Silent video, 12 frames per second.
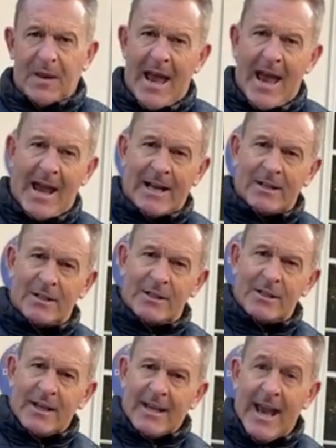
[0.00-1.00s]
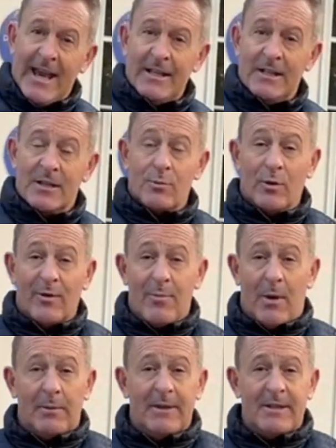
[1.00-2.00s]
And Keynes would have
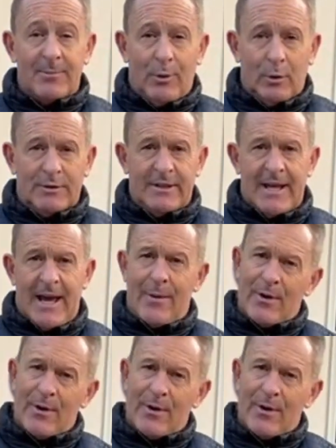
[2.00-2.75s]
probably supported that,